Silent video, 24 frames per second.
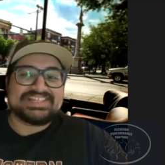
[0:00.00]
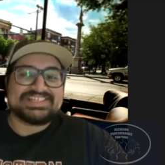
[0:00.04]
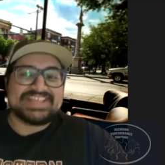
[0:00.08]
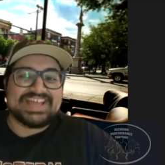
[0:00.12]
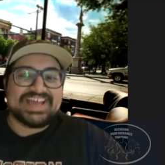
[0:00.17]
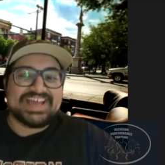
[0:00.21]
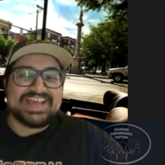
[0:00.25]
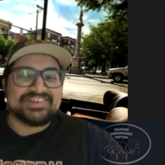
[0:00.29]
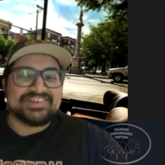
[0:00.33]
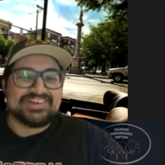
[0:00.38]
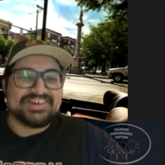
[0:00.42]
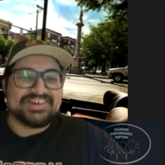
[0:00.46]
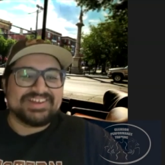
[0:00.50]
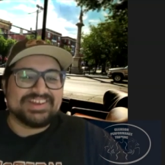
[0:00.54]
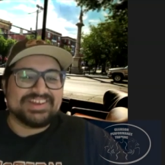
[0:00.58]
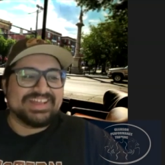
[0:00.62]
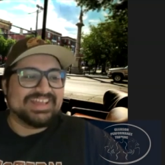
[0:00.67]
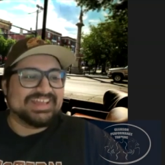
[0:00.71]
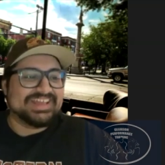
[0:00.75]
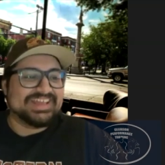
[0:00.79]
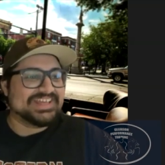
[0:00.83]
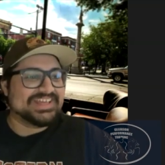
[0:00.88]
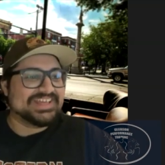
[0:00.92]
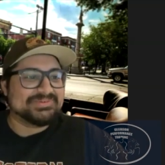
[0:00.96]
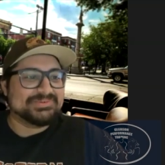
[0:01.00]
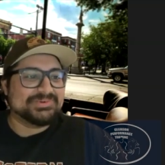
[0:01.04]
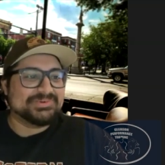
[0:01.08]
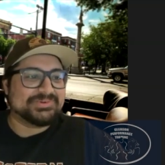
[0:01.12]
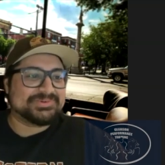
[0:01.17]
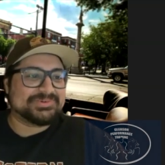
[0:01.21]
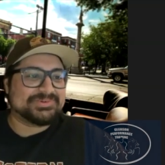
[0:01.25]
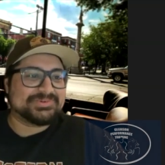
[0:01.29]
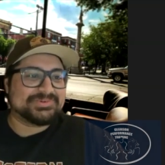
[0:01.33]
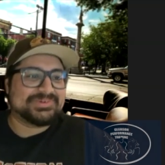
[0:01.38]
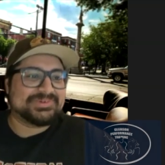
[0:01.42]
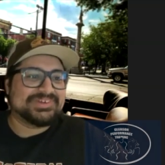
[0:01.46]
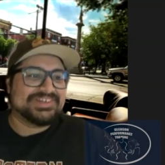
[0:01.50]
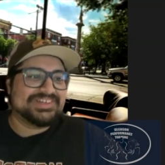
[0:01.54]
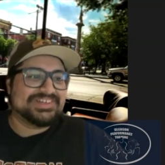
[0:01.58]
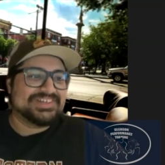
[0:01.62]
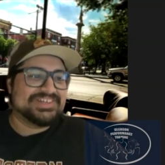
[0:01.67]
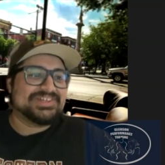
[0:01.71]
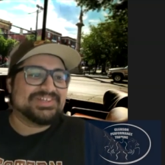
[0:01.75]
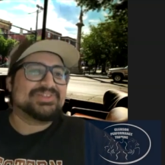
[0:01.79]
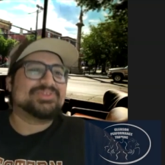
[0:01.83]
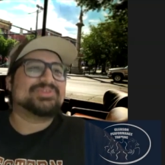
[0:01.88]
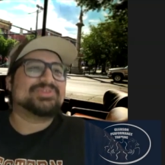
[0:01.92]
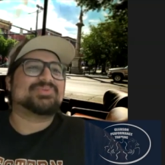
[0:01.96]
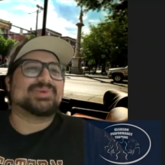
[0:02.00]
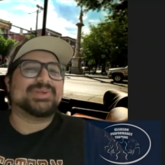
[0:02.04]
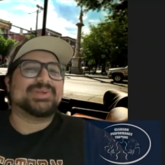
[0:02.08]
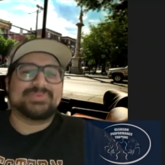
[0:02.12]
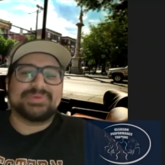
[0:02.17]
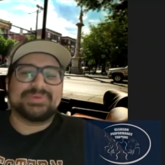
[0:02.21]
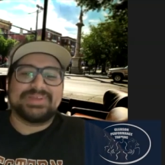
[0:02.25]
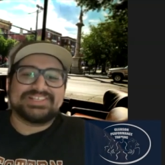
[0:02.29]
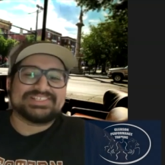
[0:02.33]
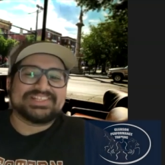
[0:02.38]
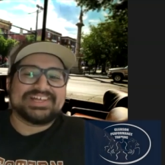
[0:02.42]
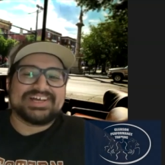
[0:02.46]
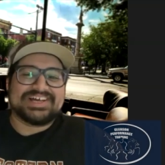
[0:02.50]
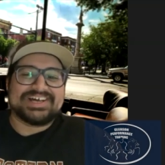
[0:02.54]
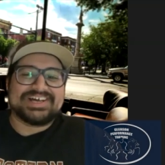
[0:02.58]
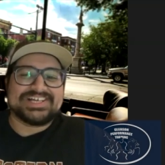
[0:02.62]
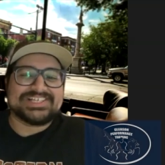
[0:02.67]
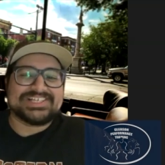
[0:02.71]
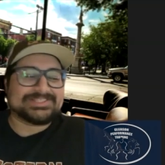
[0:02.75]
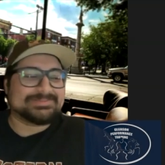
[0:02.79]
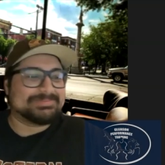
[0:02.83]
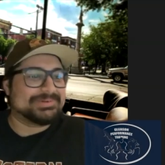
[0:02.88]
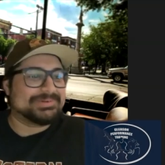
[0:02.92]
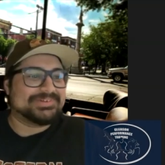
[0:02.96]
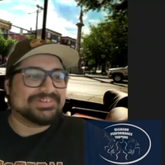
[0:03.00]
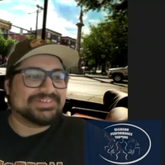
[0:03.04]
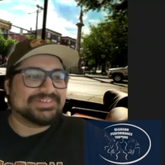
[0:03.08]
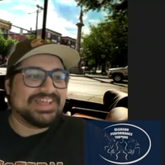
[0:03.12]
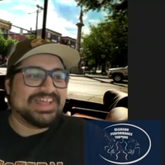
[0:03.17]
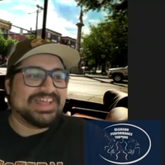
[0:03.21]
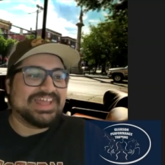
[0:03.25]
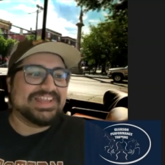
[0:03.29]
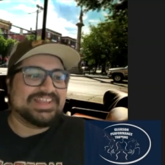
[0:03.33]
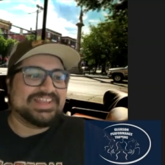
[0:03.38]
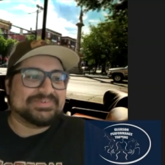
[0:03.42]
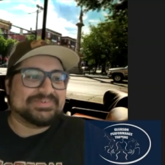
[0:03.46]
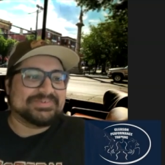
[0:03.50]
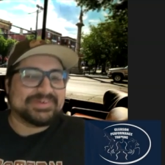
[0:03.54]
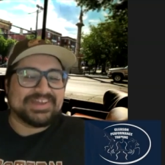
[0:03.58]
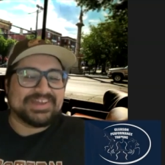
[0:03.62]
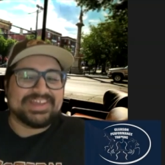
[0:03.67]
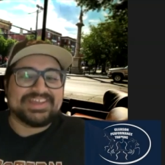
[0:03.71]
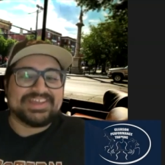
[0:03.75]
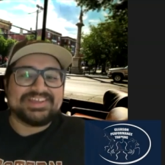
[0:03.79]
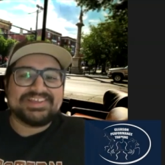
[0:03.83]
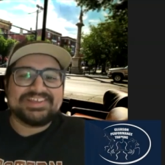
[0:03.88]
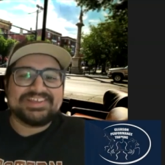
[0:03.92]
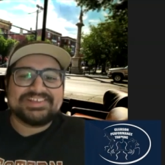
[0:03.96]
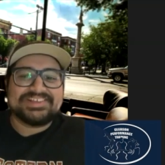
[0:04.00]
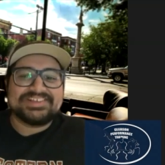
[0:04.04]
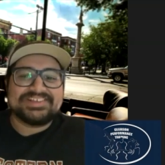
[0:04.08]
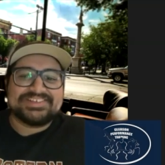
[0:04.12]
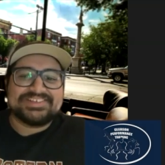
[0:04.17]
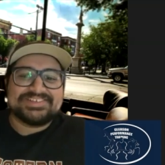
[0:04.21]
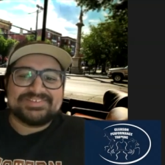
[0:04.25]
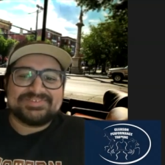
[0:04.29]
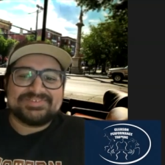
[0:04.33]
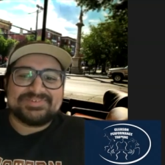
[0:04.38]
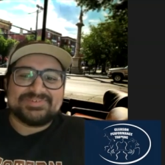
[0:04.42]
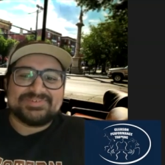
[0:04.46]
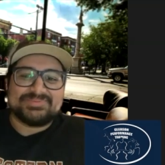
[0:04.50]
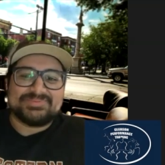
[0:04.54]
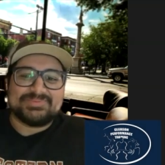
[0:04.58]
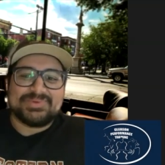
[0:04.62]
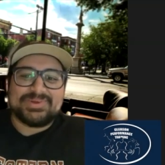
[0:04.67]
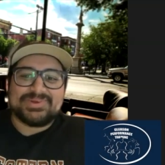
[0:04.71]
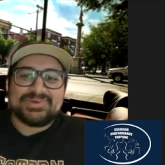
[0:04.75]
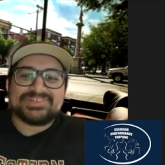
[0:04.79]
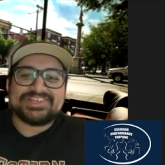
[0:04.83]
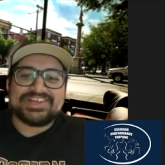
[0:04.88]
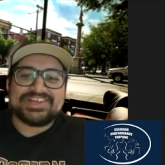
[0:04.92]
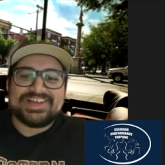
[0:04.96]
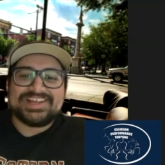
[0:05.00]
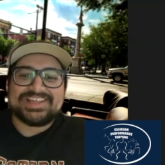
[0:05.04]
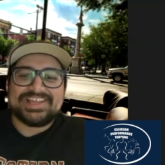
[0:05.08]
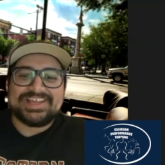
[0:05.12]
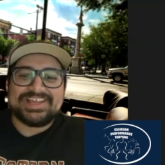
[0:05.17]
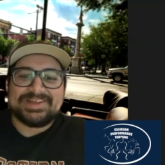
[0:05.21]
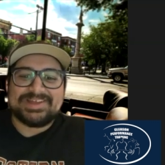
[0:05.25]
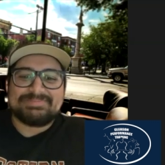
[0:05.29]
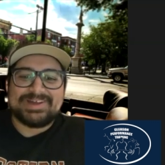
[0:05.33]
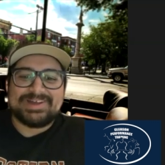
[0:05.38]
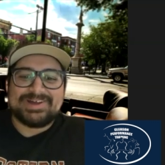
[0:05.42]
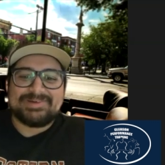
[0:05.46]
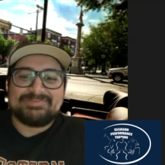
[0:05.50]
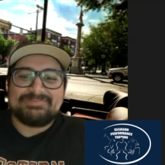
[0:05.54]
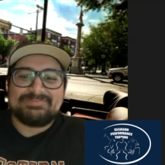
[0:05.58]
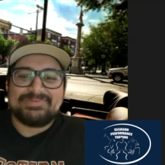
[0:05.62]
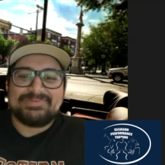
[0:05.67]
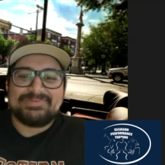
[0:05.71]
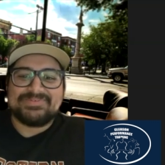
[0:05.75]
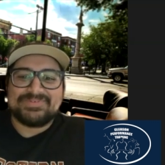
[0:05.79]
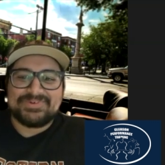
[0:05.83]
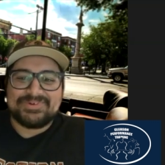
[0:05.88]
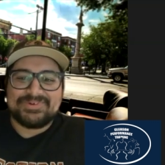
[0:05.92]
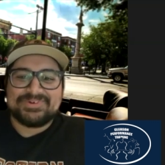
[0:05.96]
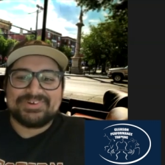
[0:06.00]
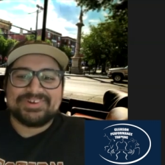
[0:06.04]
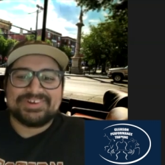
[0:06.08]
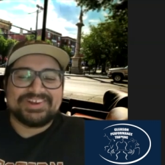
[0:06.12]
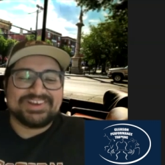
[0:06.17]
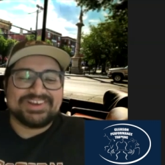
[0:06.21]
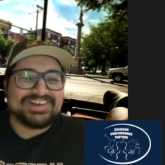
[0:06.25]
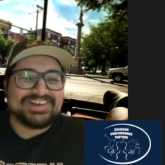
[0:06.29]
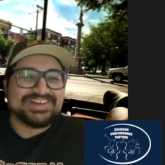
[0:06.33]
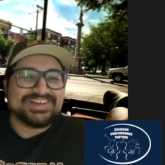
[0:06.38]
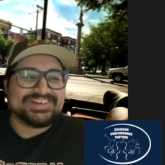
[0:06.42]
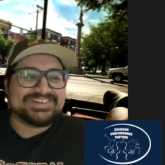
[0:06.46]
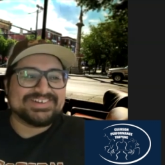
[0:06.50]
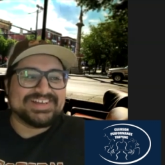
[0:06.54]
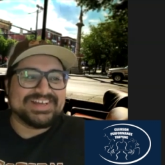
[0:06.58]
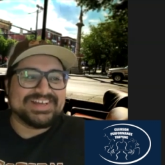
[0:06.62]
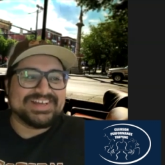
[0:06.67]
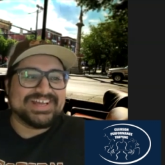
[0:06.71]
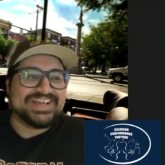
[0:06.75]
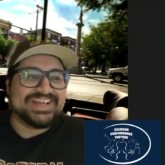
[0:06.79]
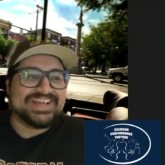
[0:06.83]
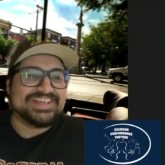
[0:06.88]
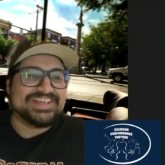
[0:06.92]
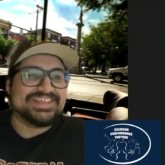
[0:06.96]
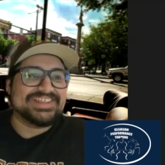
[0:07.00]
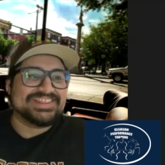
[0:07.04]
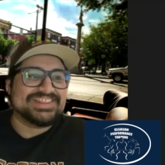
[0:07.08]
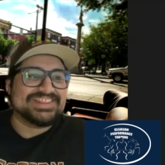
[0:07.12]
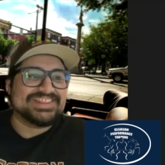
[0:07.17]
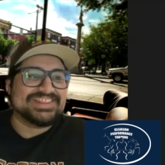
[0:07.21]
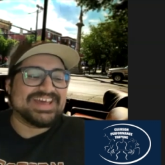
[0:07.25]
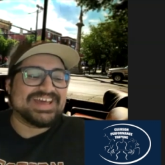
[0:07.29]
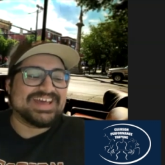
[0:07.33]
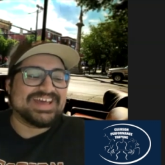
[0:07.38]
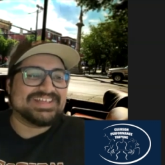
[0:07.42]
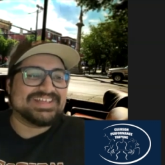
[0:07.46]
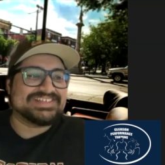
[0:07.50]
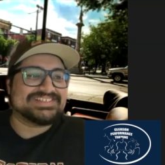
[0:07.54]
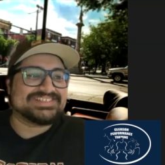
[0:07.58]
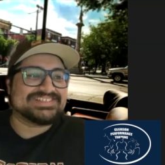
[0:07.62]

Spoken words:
down on it and 3 weeks in the hospital. Anyway, we were talking about before, right, that